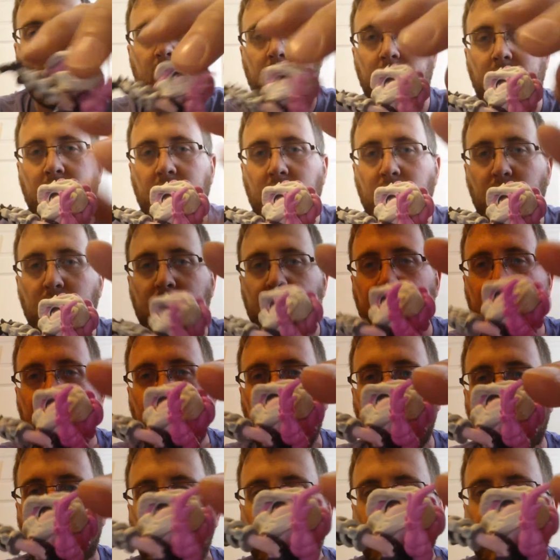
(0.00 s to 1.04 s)
I kind of wish the
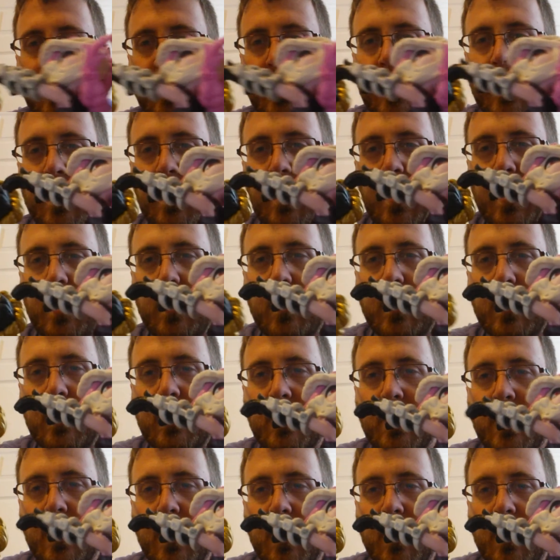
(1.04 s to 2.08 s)
hair wasn't there and you could
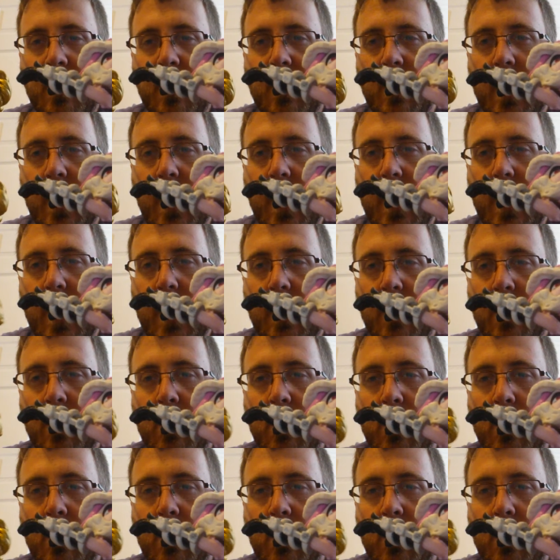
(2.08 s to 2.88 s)
see her eye.